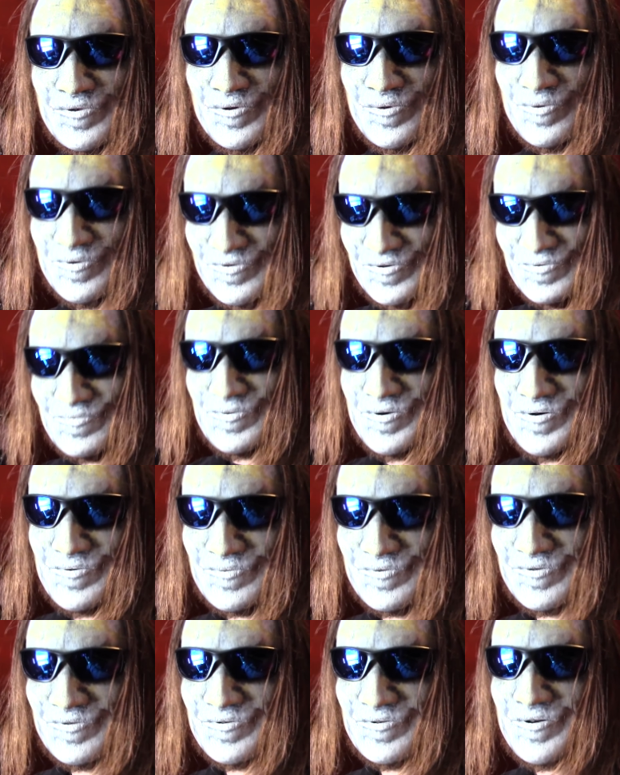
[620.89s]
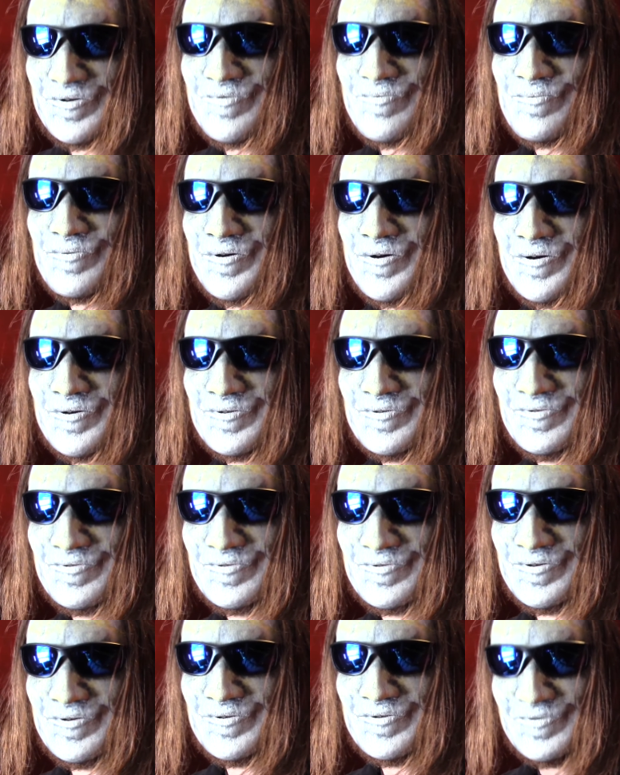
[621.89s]
Would you be able to stand back and
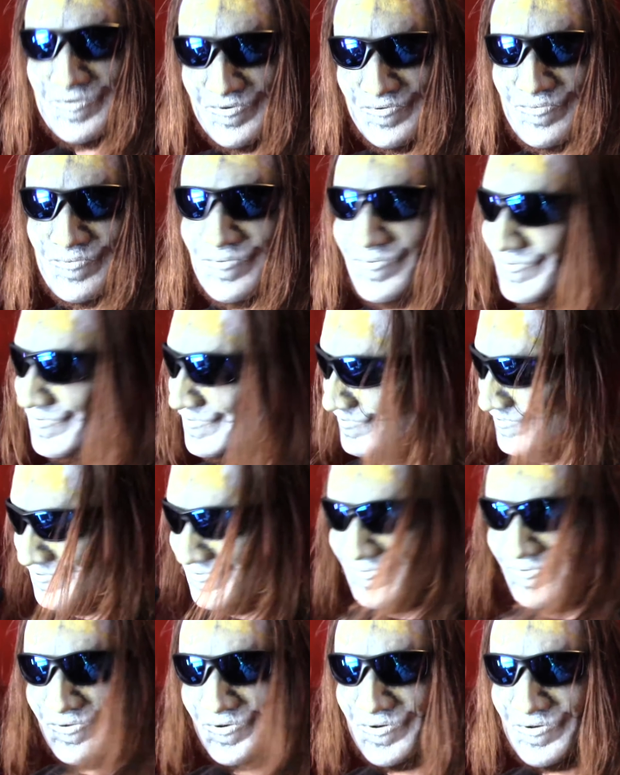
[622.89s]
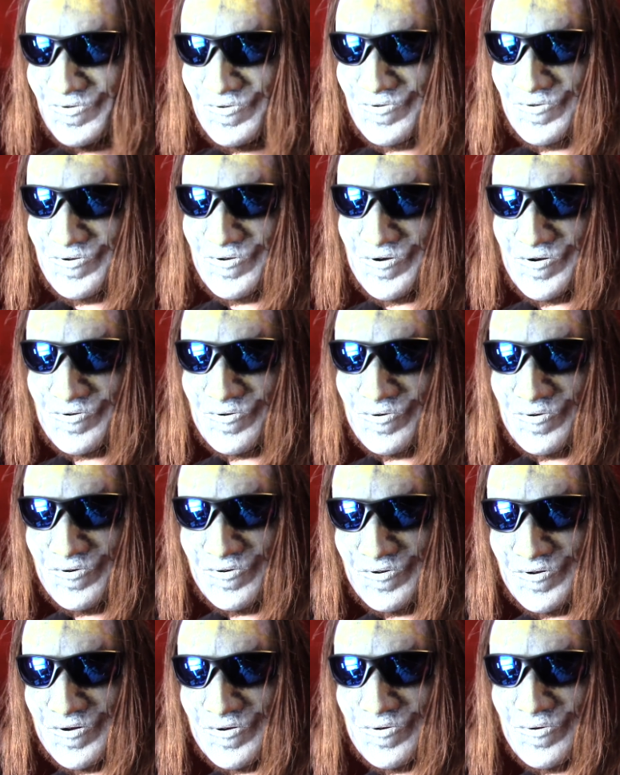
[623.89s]
say, yep,
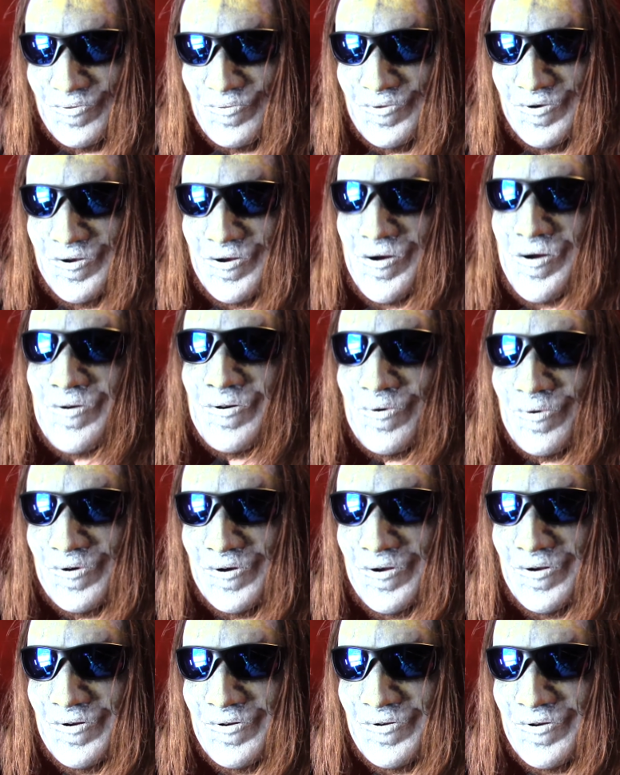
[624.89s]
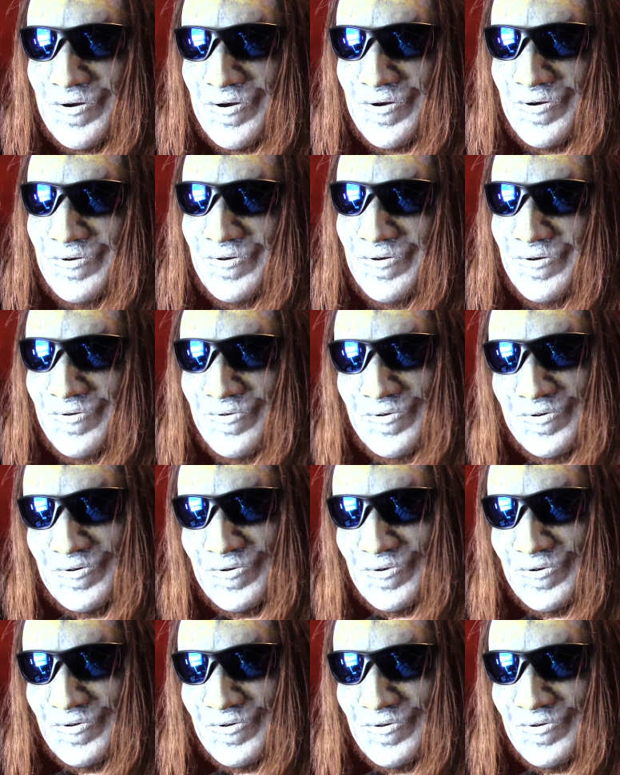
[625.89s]
that's me, I created that, if
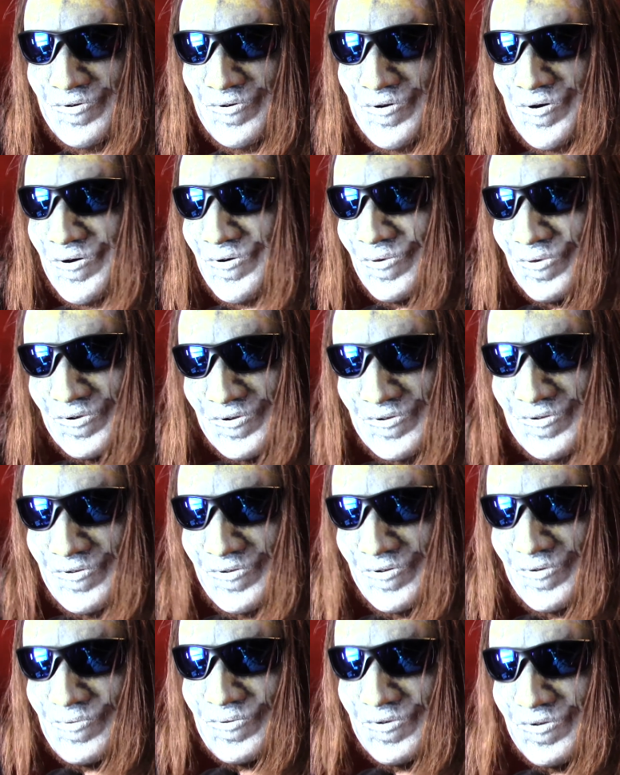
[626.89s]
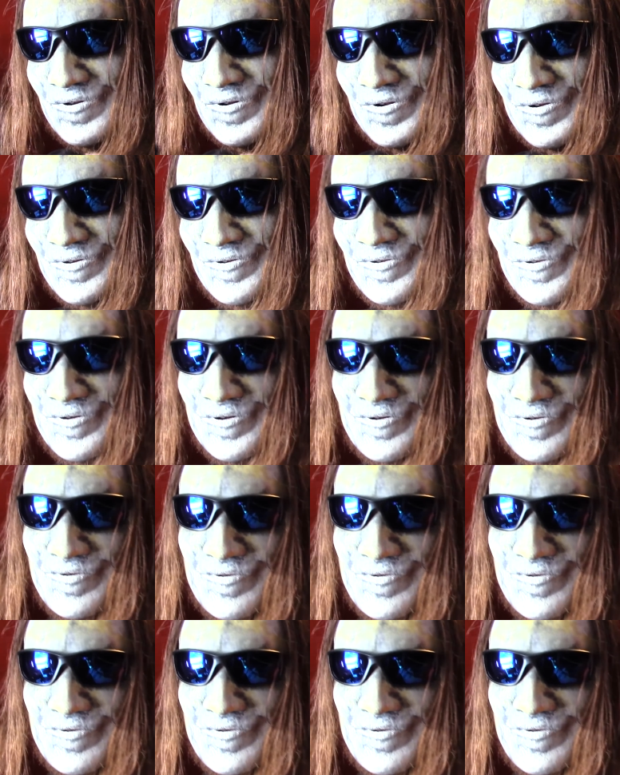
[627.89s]
it's not really something that